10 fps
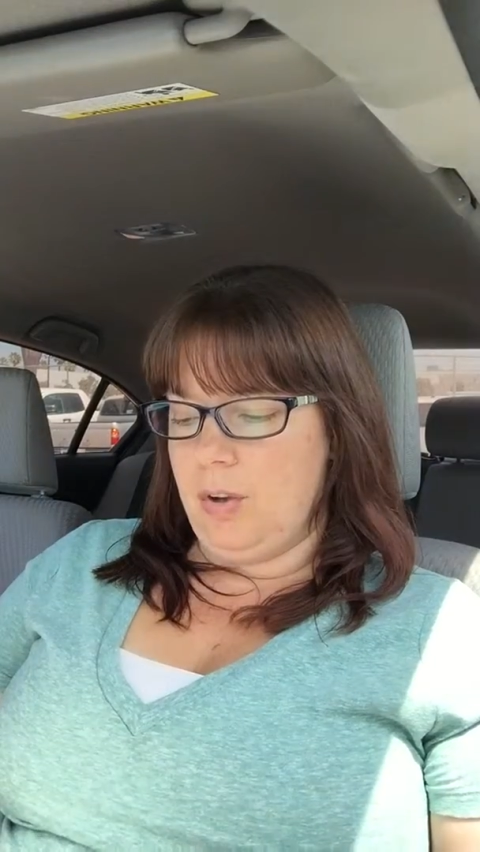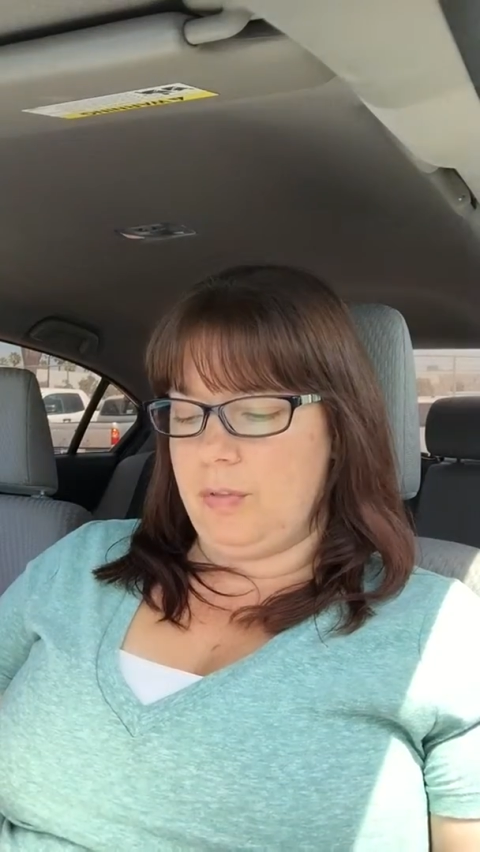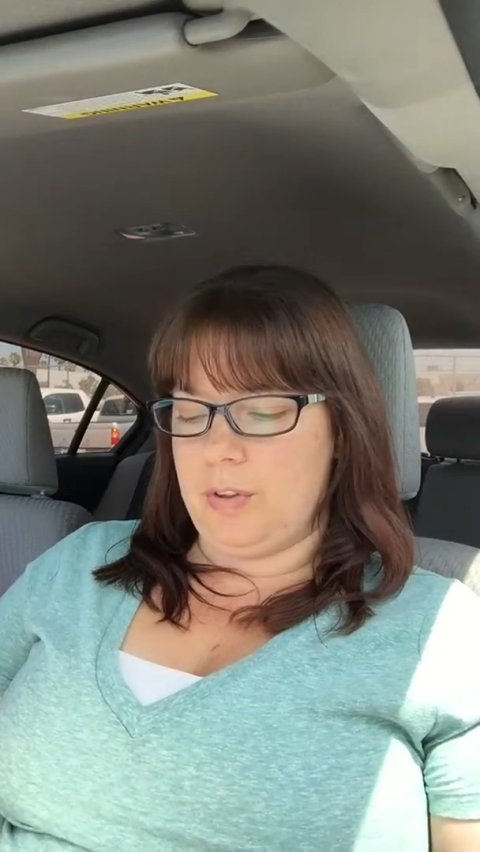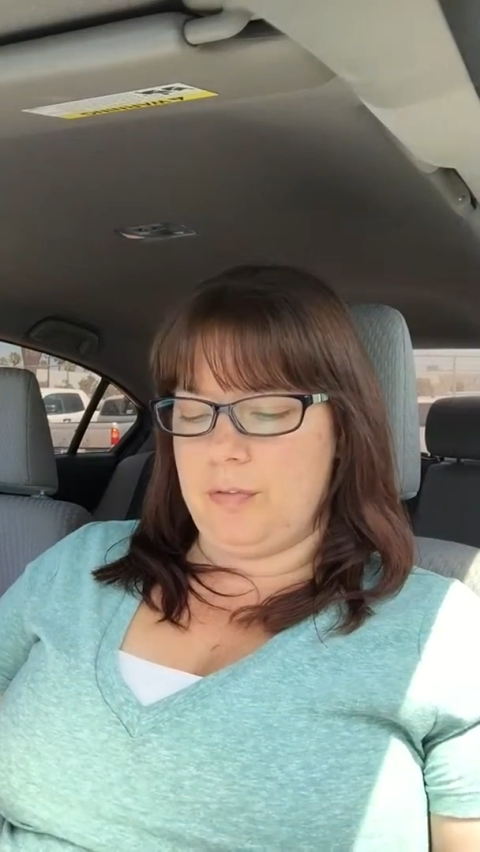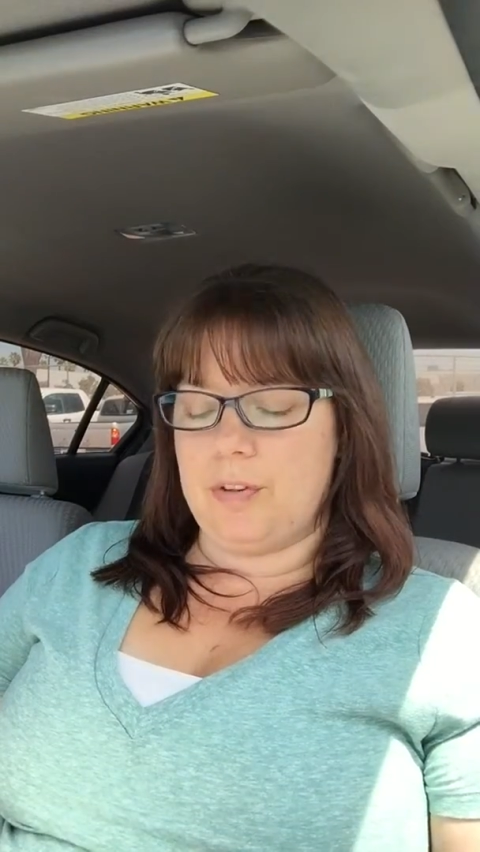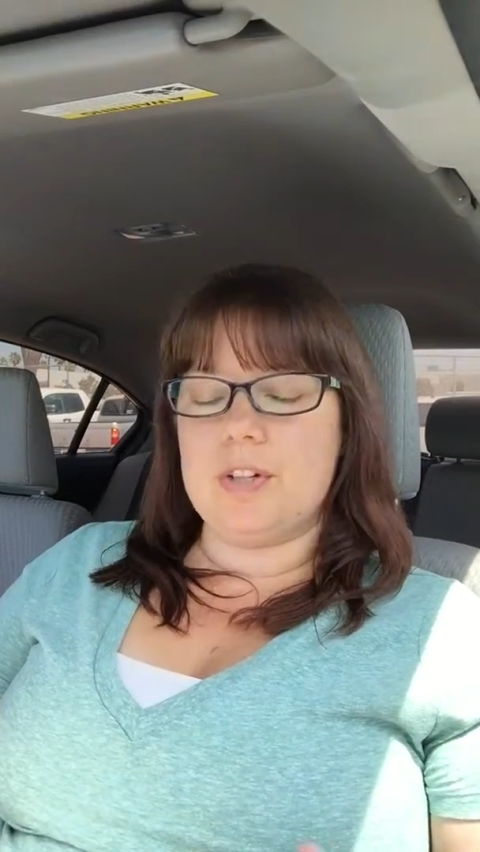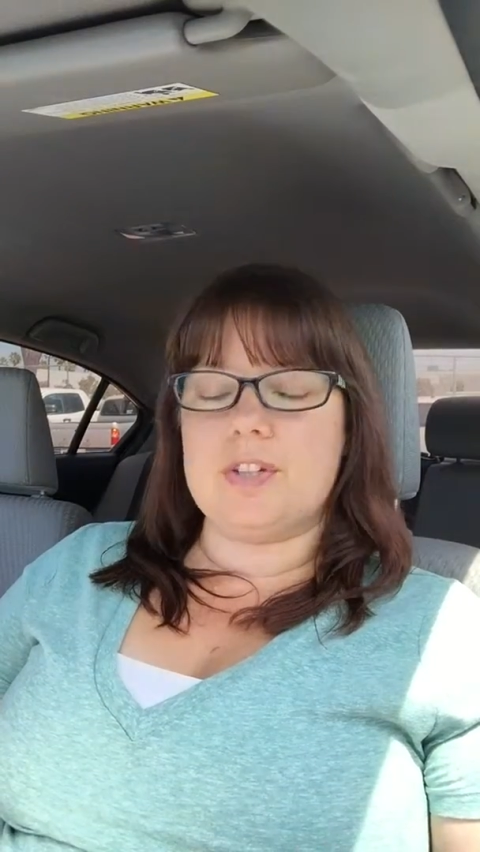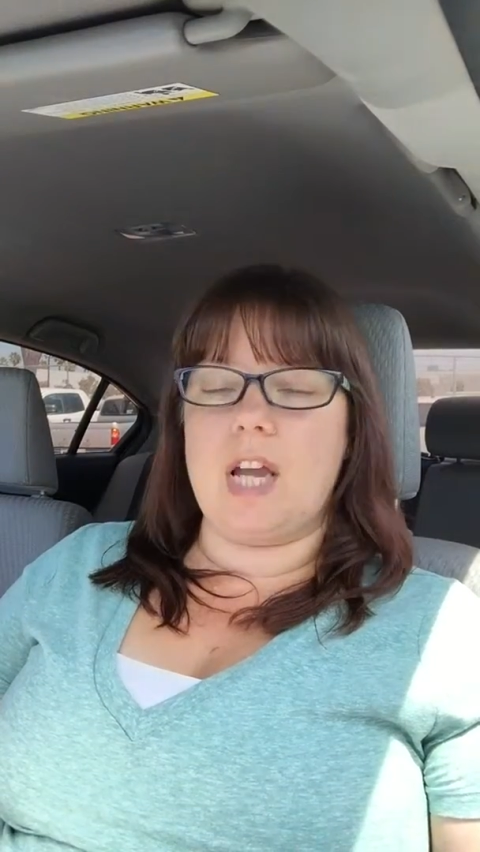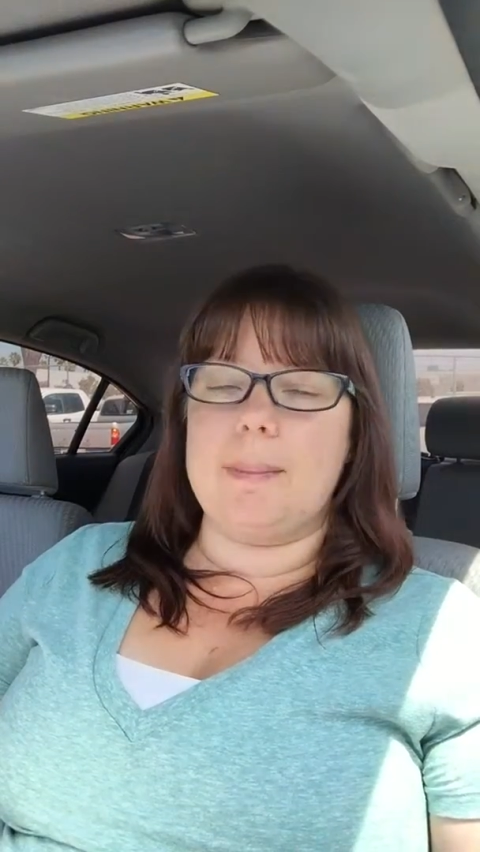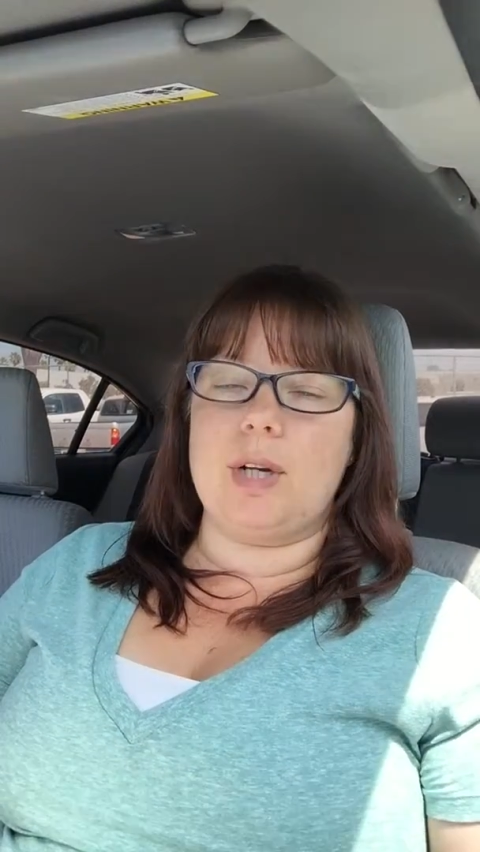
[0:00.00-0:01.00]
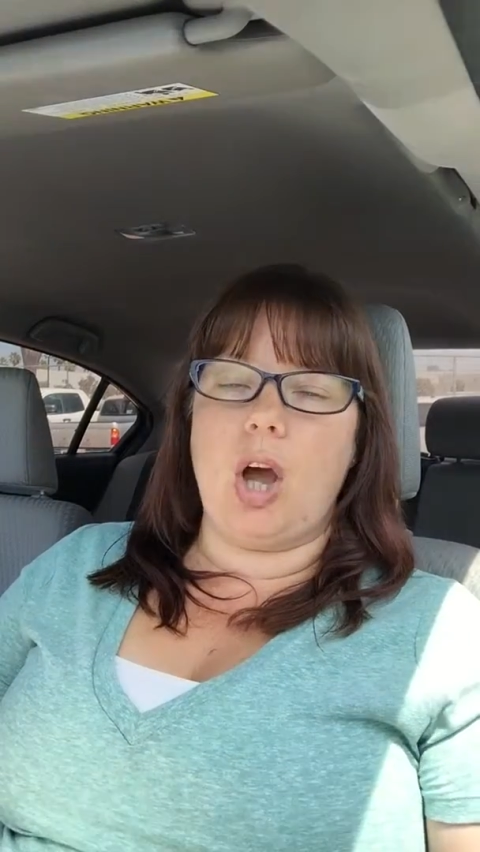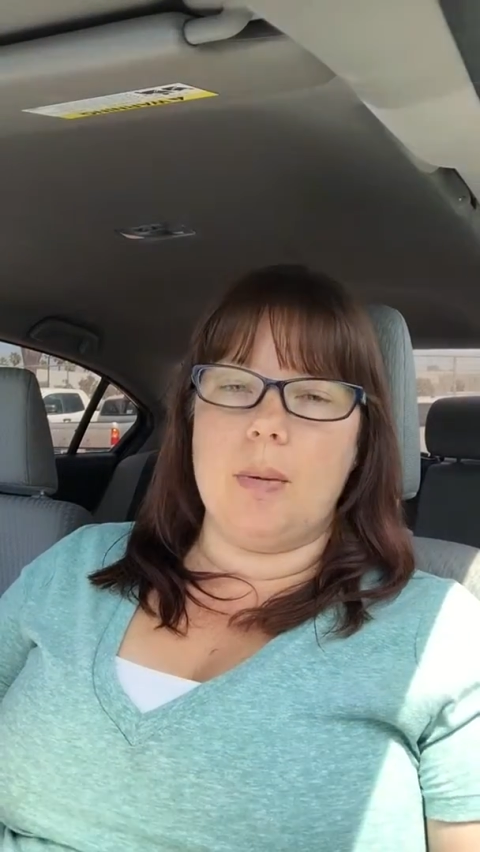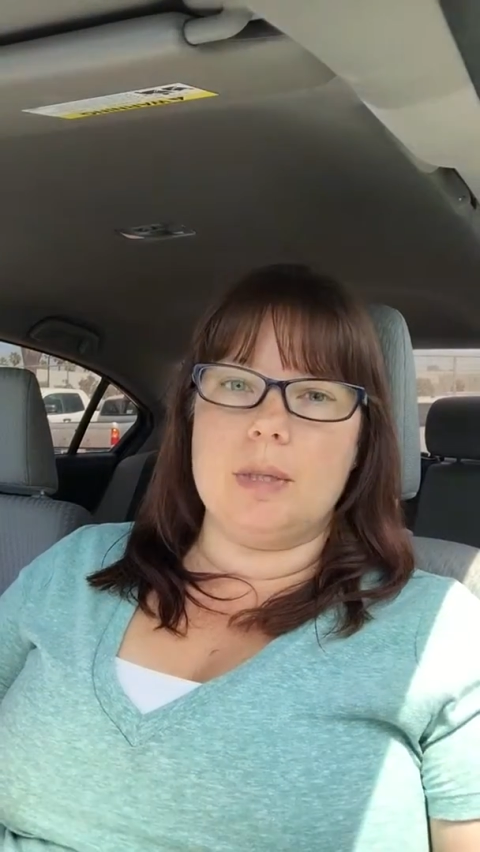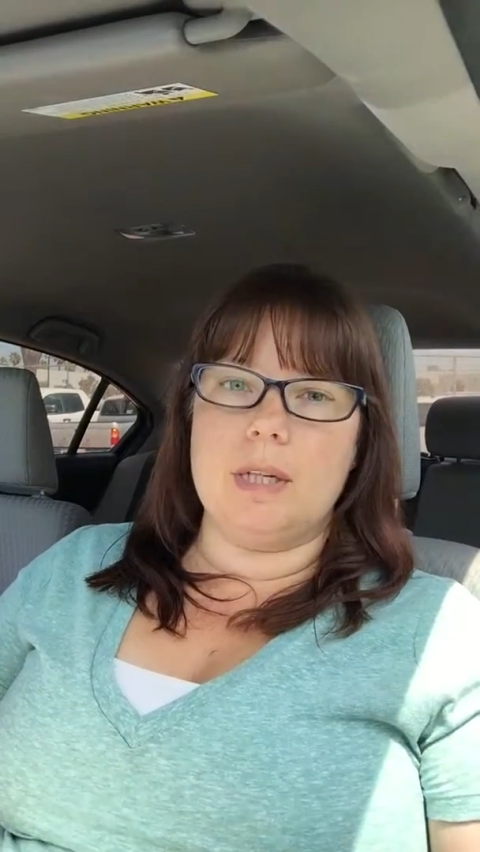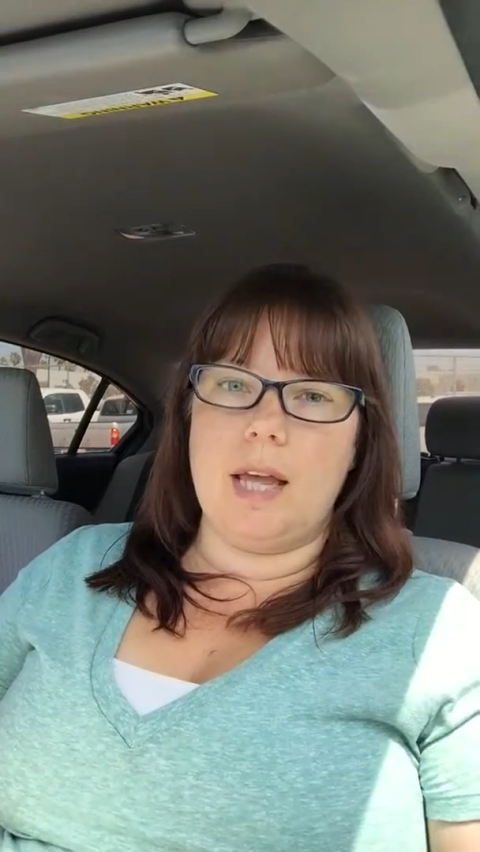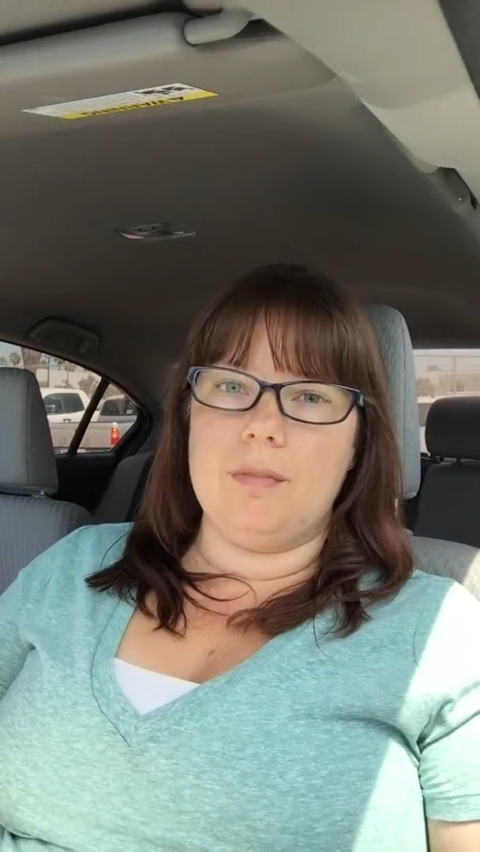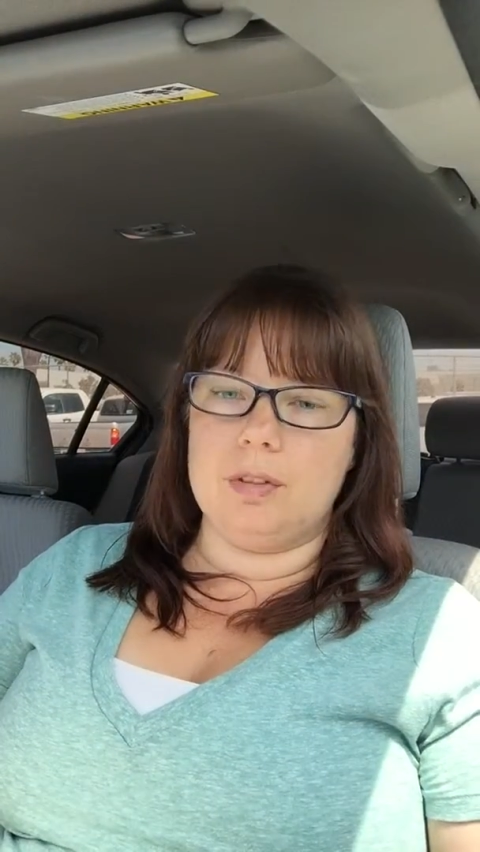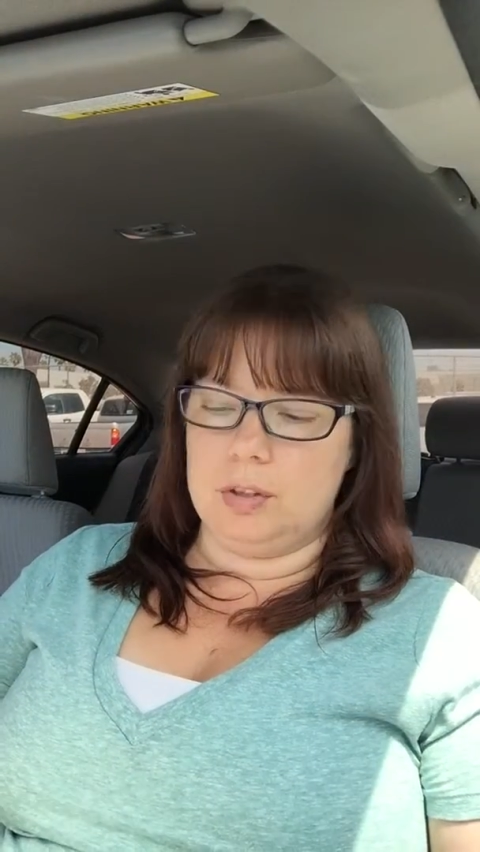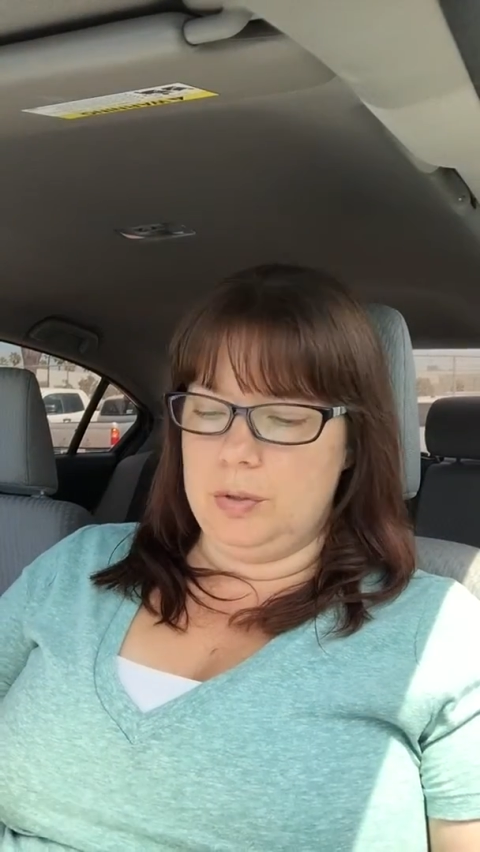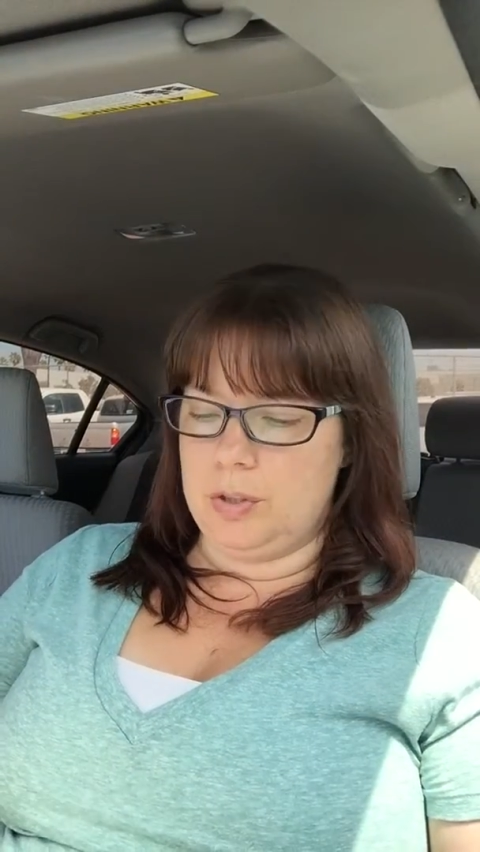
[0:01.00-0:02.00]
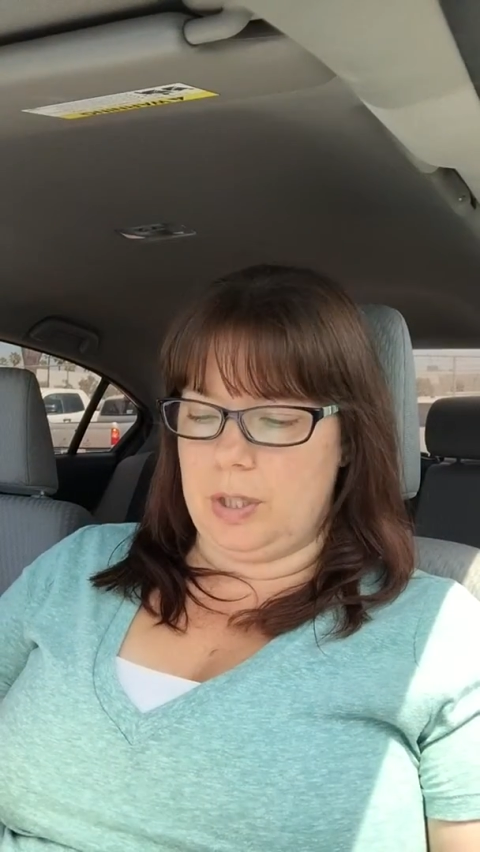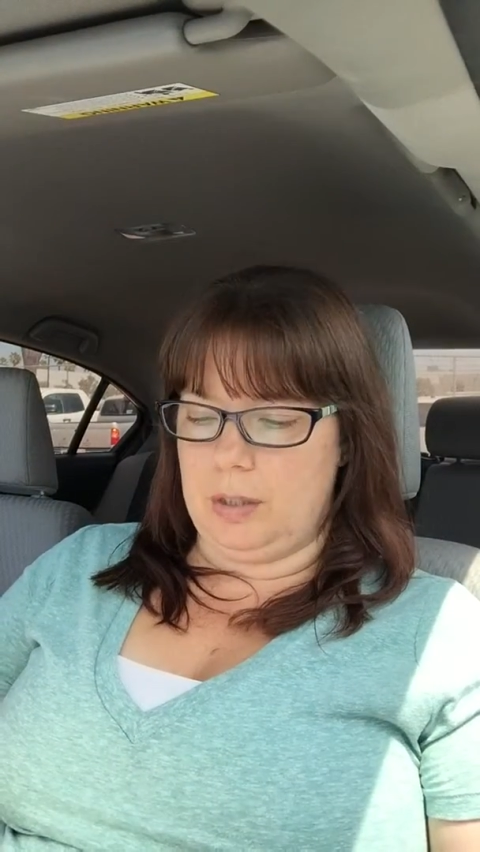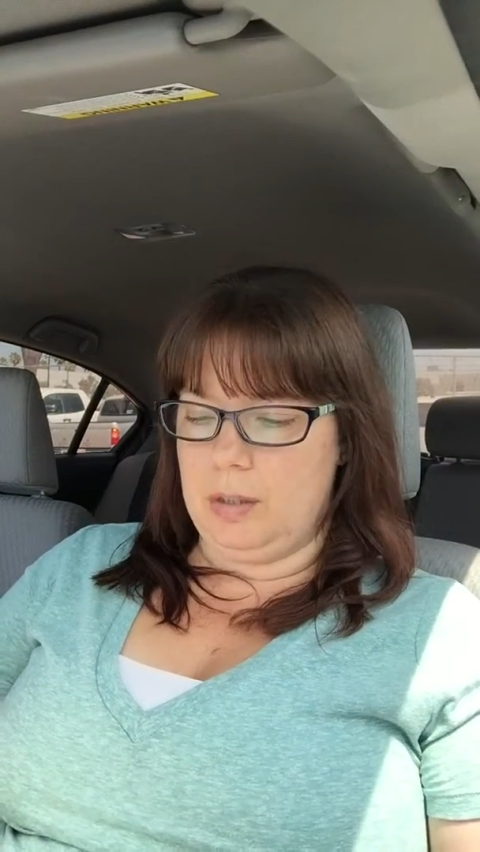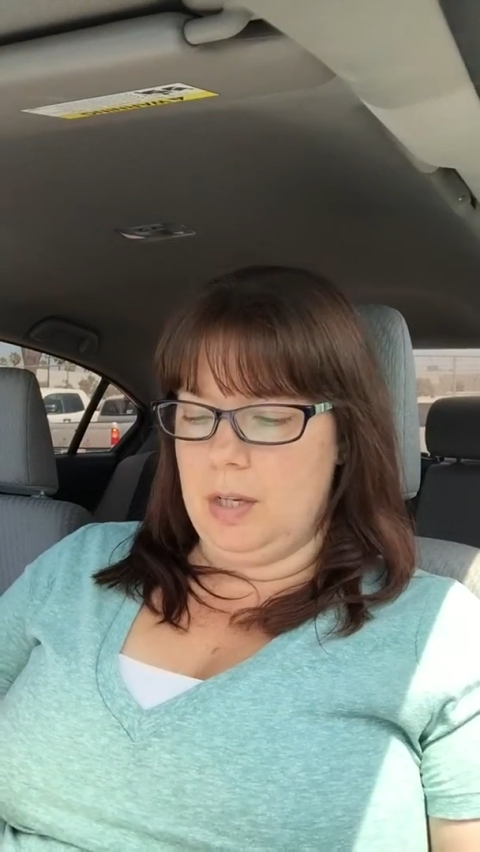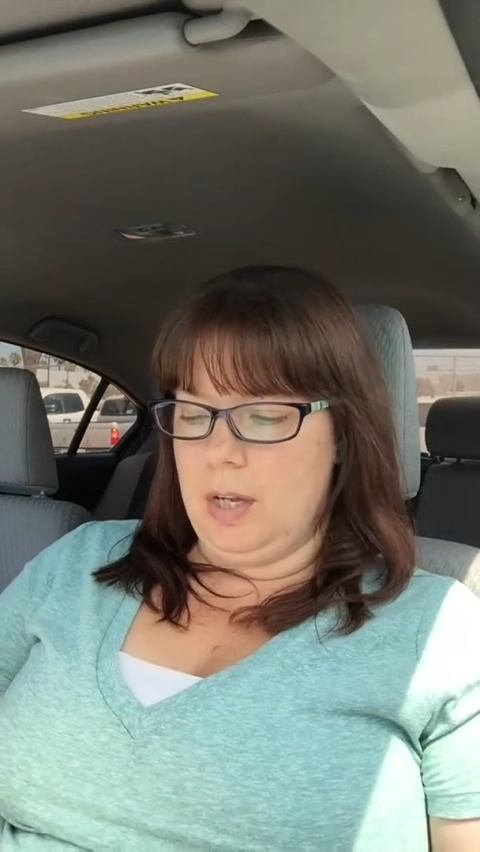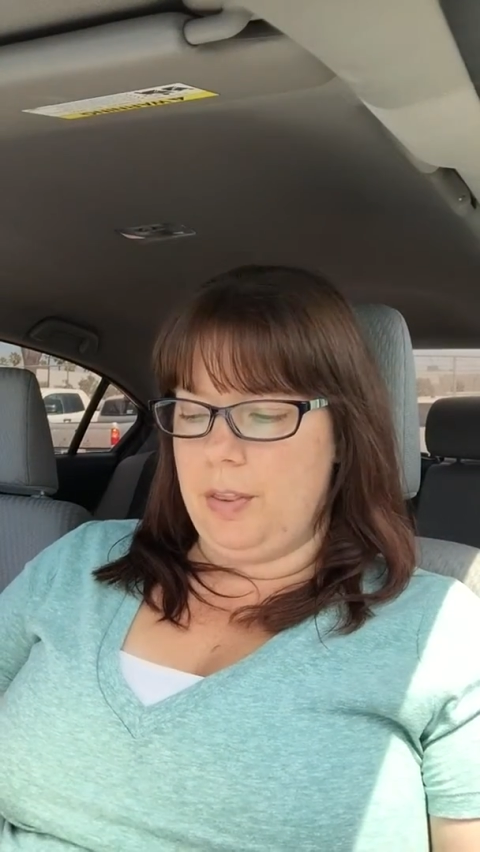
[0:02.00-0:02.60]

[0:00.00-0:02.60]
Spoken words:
For the first time in hominid evolution,